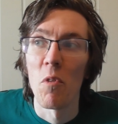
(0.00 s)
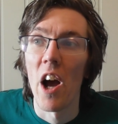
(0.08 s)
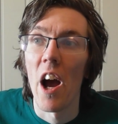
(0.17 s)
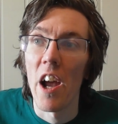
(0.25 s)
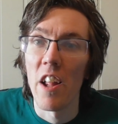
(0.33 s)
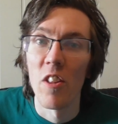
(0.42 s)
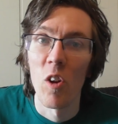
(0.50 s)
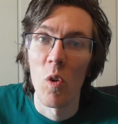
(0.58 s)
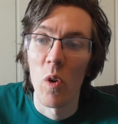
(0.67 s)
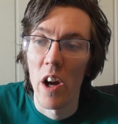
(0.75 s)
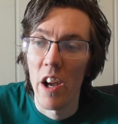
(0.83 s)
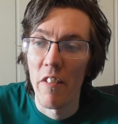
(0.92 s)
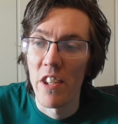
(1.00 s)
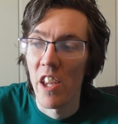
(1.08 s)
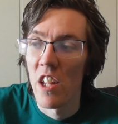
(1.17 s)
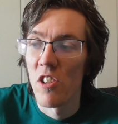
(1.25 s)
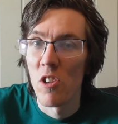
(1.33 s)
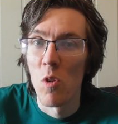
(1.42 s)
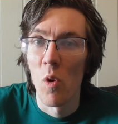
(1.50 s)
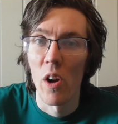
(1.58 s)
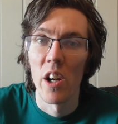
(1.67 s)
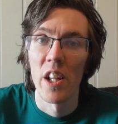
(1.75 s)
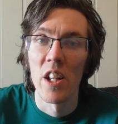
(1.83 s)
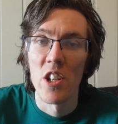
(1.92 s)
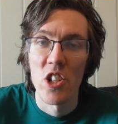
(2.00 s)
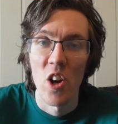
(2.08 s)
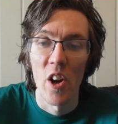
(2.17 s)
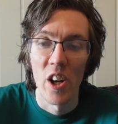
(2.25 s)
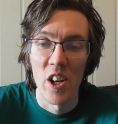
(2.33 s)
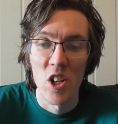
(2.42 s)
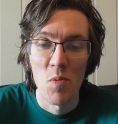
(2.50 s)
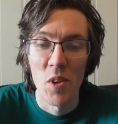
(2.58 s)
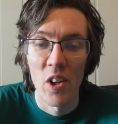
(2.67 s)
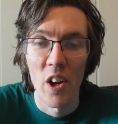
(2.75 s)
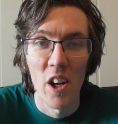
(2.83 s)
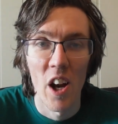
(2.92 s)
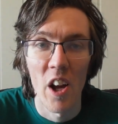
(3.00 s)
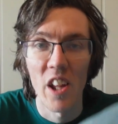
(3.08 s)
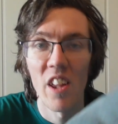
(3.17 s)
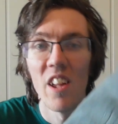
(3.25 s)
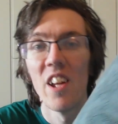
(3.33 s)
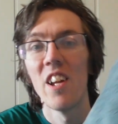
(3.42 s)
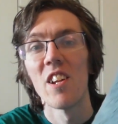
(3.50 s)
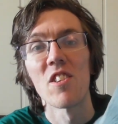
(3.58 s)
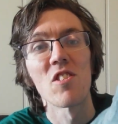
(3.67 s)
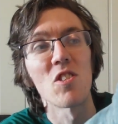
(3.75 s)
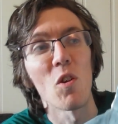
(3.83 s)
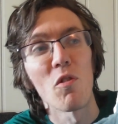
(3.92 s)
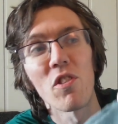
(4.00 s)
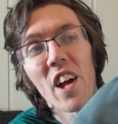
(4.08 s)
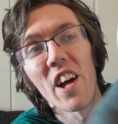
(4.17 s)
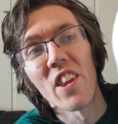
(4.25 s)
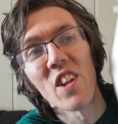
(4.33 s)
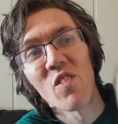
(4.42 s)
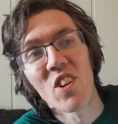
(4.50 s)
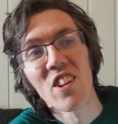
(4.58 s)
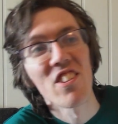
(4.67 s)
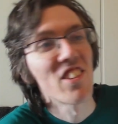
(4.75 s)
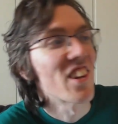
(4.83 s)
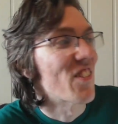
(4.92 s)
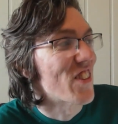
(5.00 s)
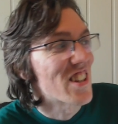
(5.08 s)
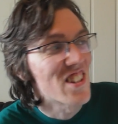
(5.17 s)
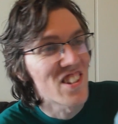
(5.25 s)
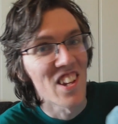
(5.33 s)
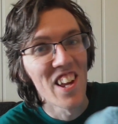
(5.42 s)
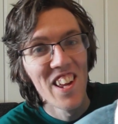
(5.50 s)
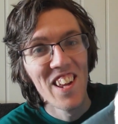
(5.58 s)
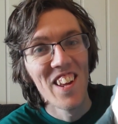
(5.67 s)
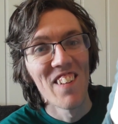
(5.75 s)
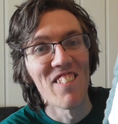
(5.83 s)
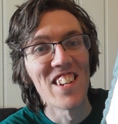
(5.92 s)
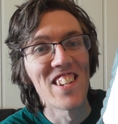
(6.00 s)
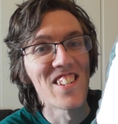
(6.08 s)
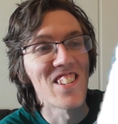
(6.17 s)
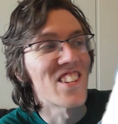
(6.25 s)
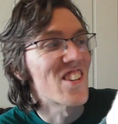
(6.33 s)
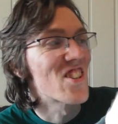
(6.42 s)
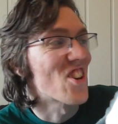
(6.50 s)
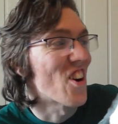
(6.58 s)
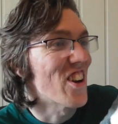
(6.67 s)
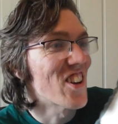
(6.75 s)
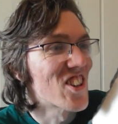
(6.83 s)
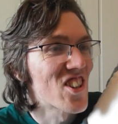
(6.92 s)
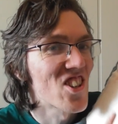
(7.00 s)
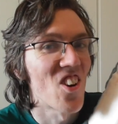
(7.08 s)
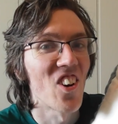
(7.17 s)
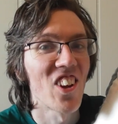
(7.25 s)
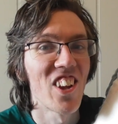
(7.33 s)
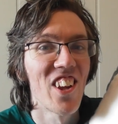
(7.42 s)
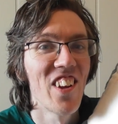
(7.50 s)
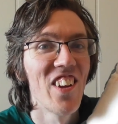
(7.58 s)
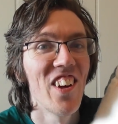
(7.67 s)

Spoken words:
I know this can look a little childish, but I like stuffed animals, and this is the giant shark,